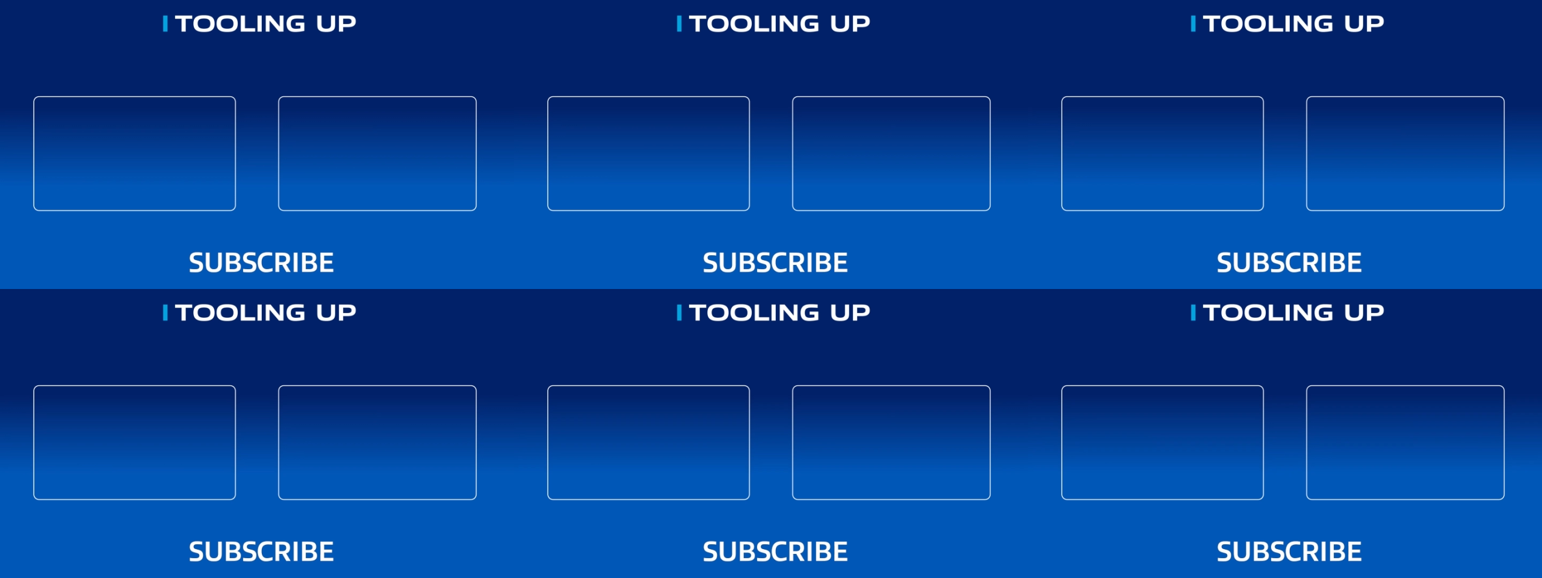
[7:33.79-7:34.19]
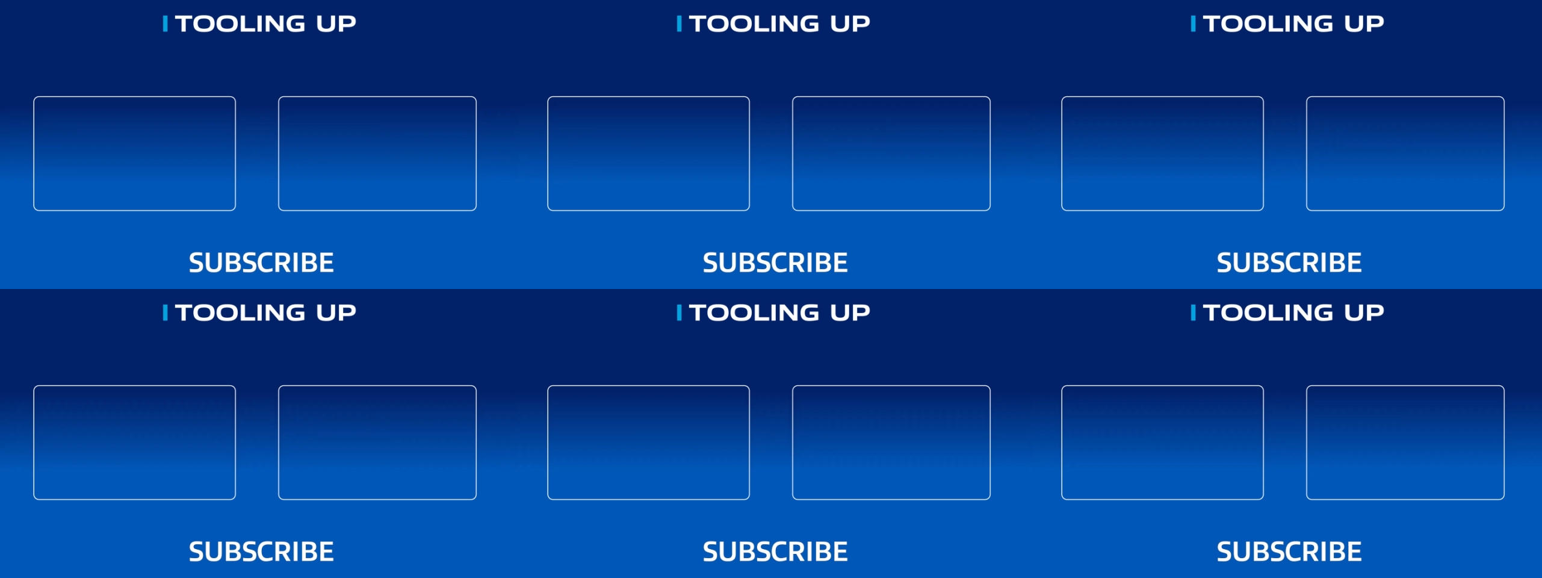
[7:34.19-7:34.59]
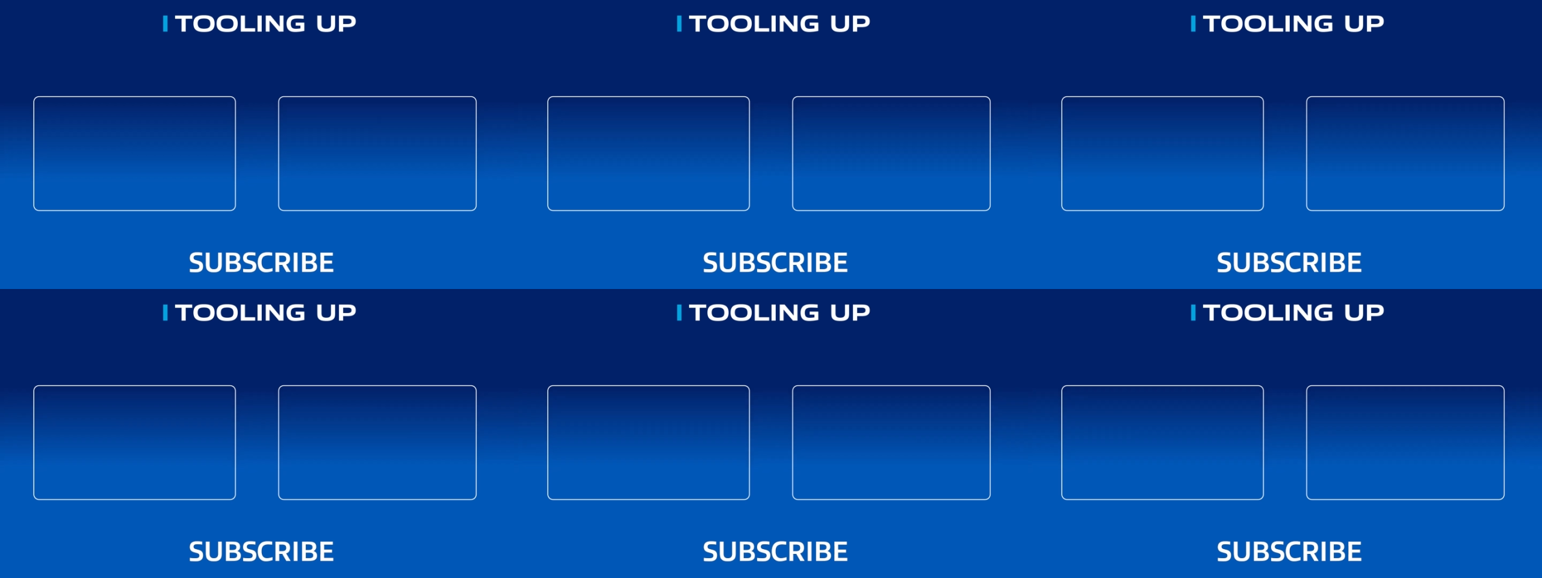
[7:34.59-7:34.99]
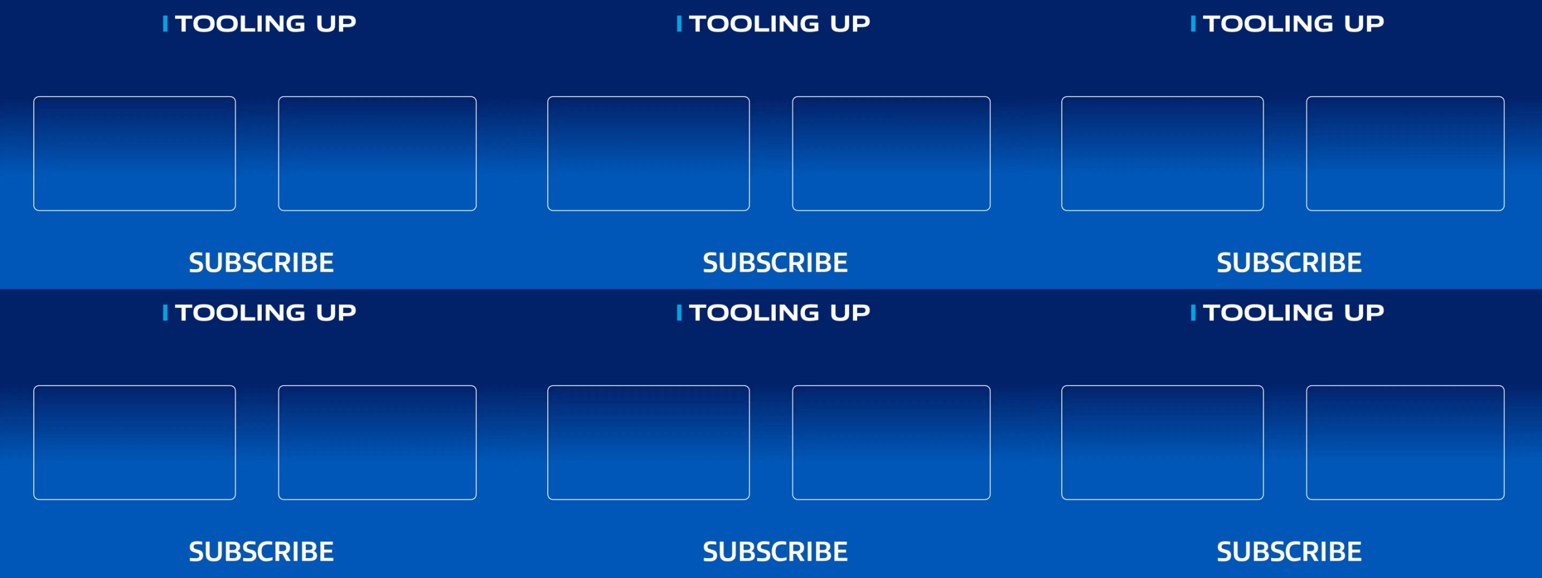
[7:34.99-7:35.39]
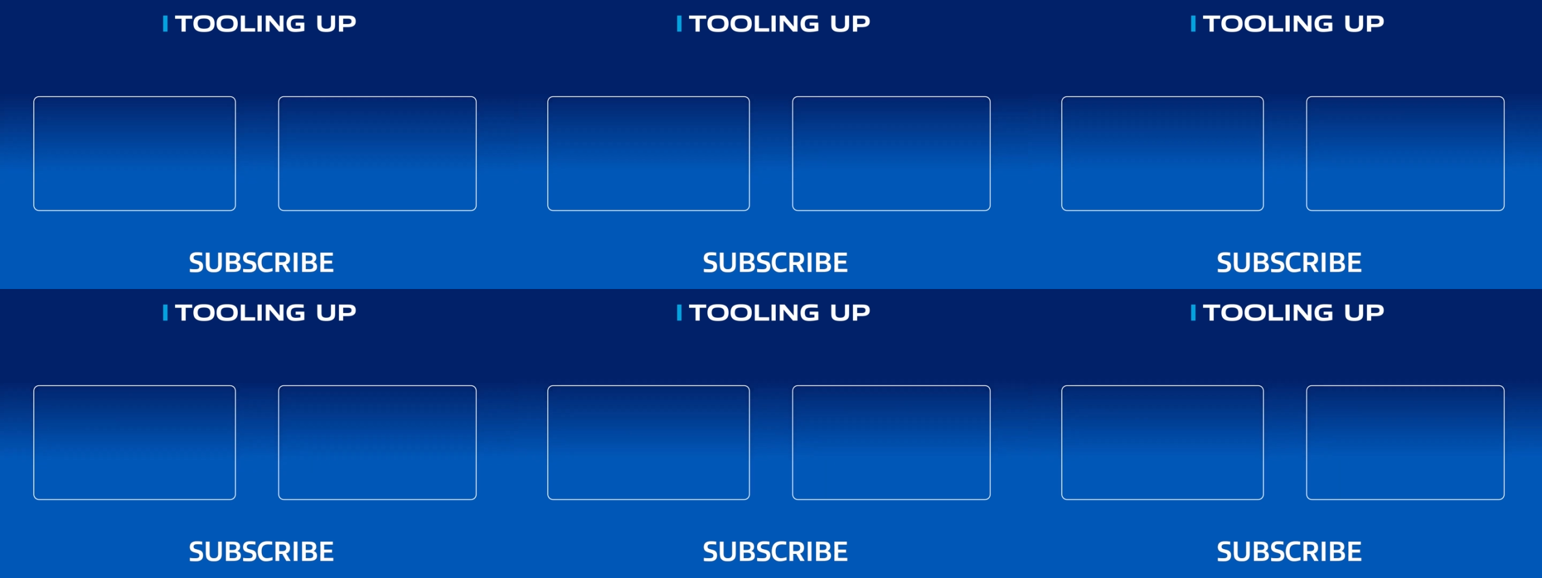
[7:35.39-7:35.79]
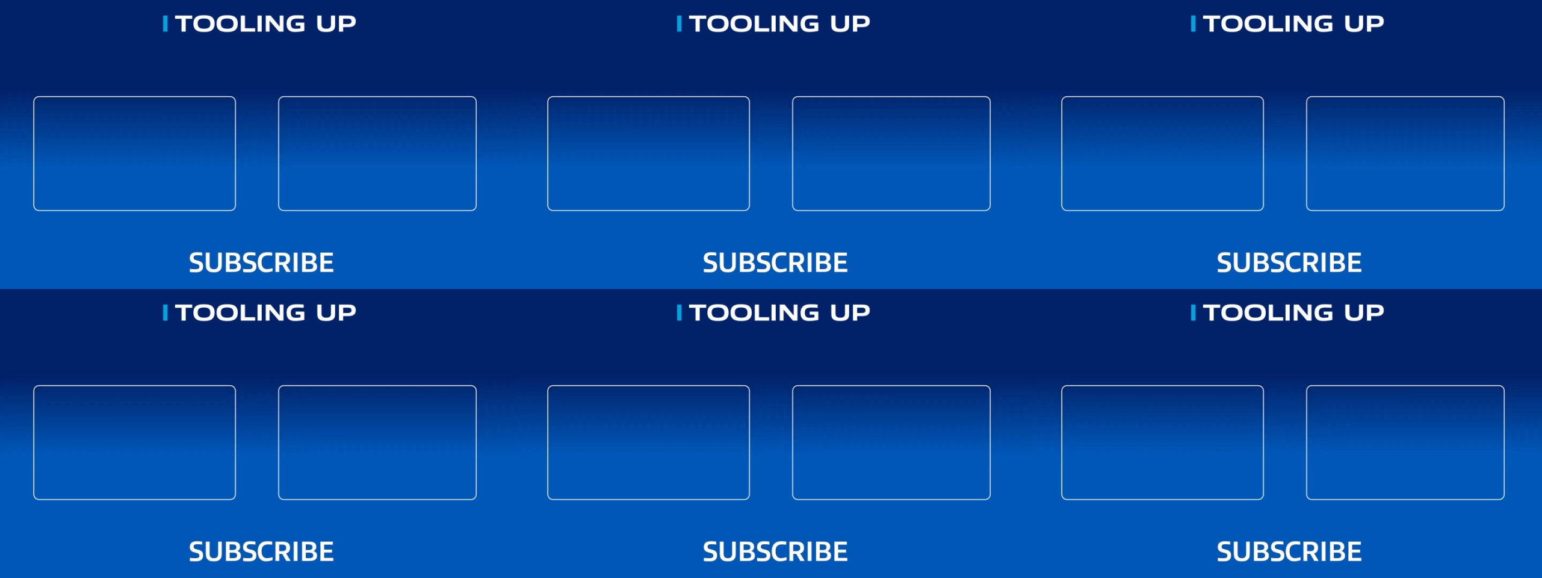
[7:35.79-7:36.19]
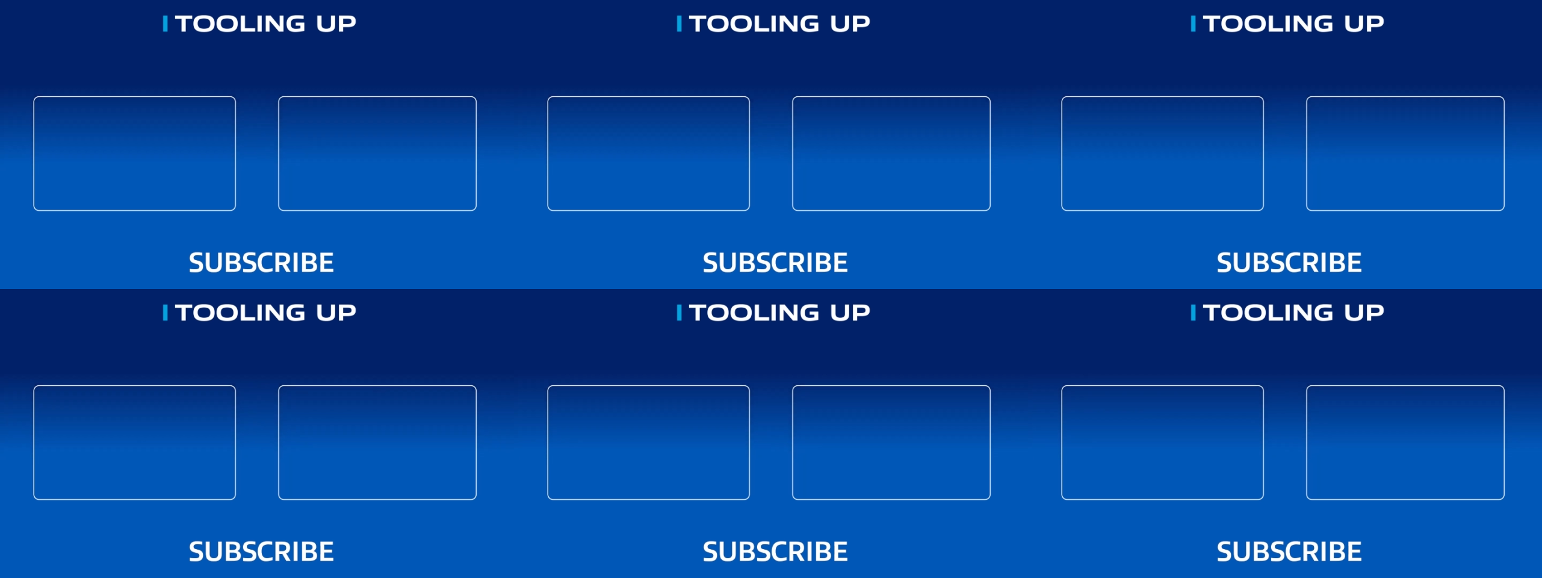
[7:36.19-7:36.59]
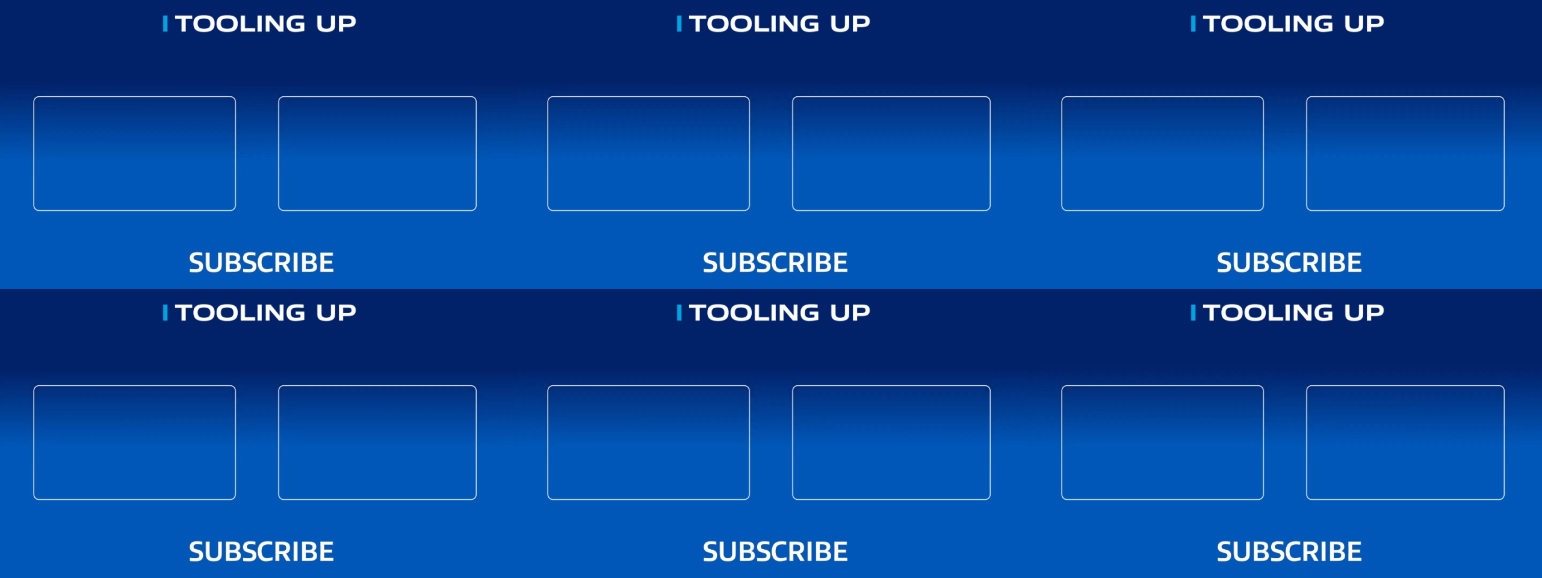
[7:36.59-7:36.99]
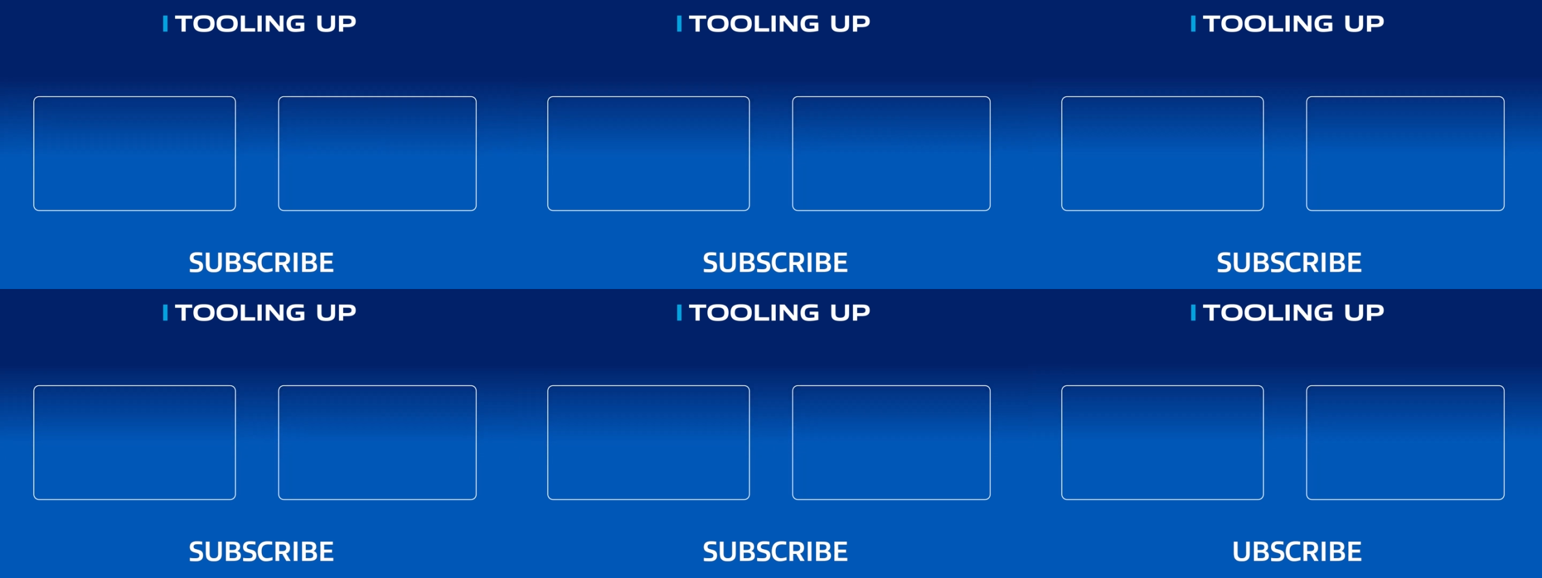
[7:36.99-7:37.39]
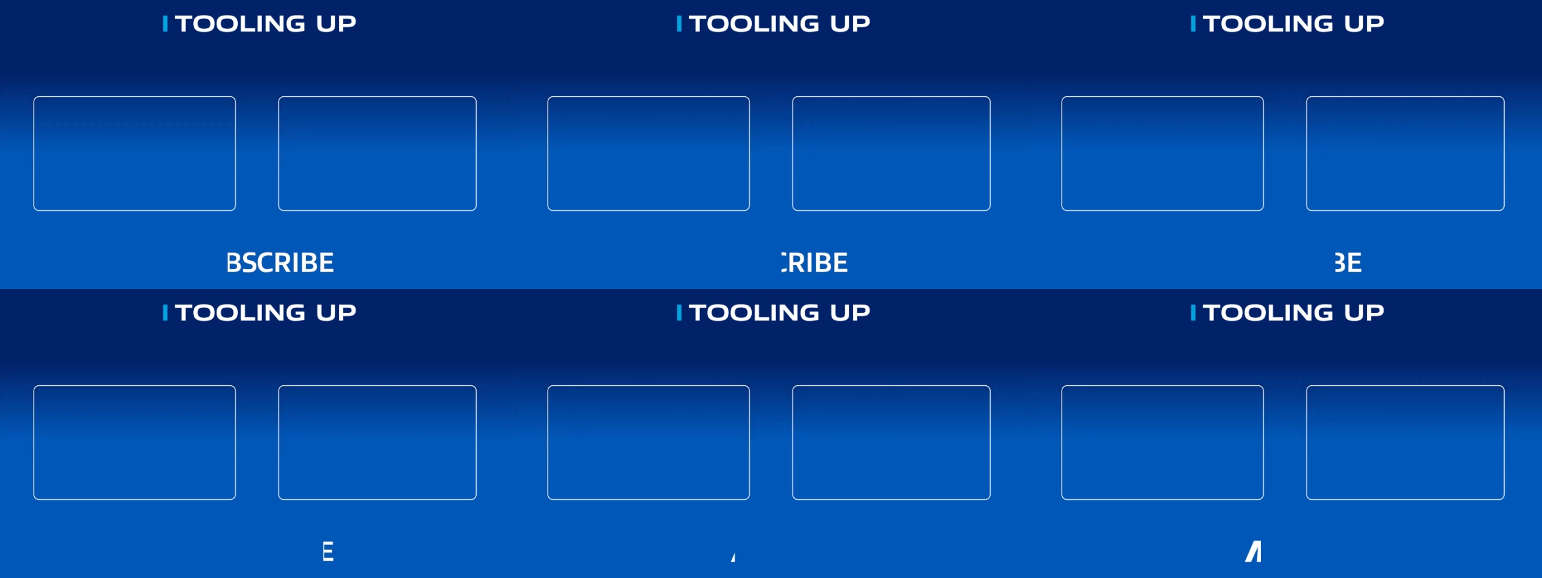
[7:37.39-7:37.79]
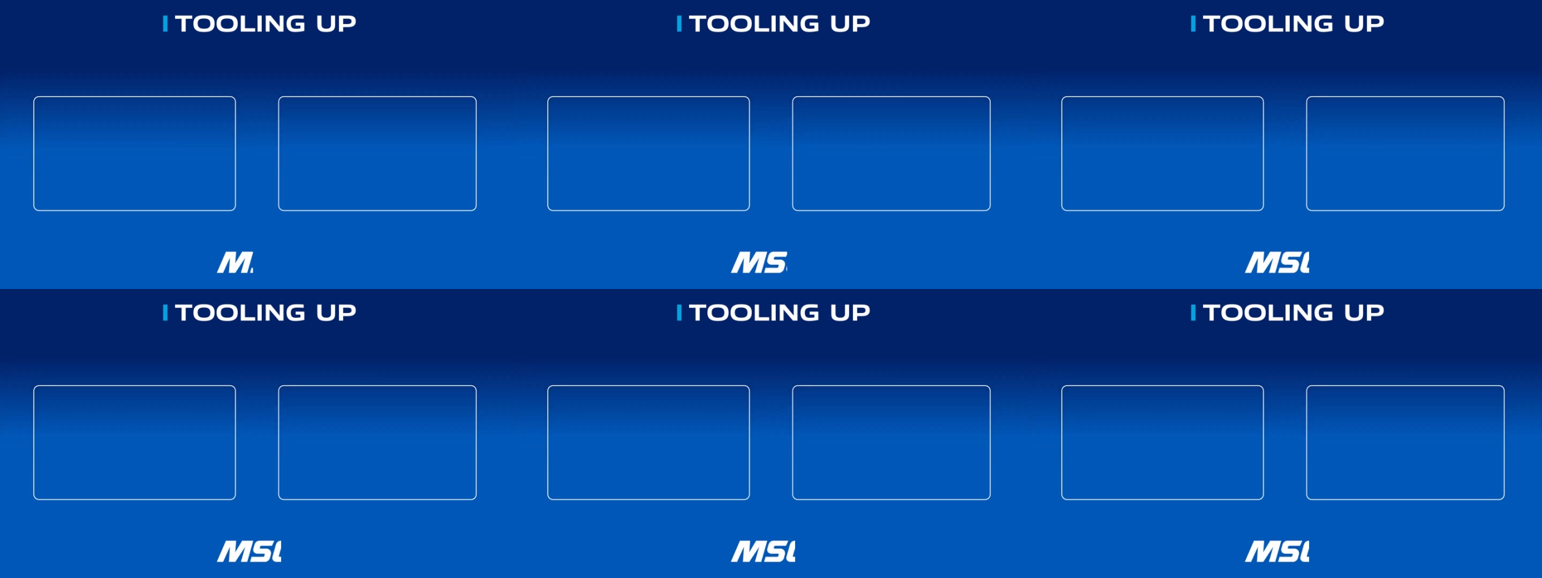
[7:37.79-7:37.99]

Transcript: Nobody's mouth can be seen.